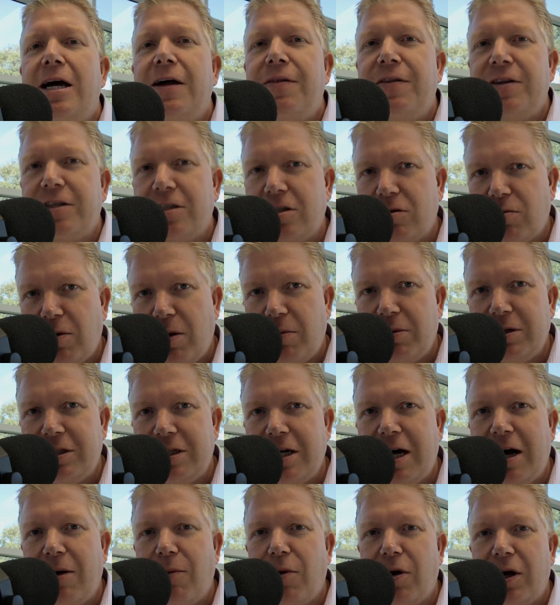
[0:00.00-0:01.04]
and this is where we
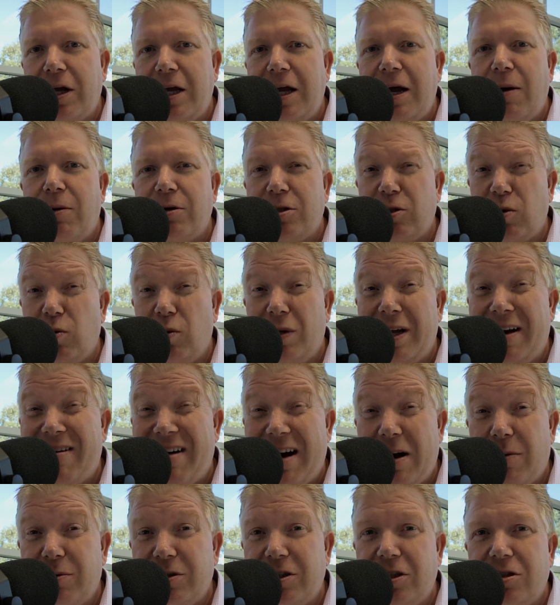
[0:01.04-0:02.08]
start working out what's called
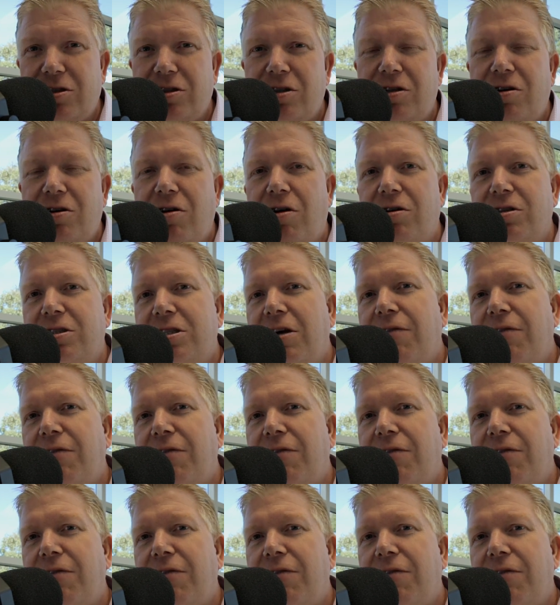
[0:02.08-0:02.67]
our acquisition cost.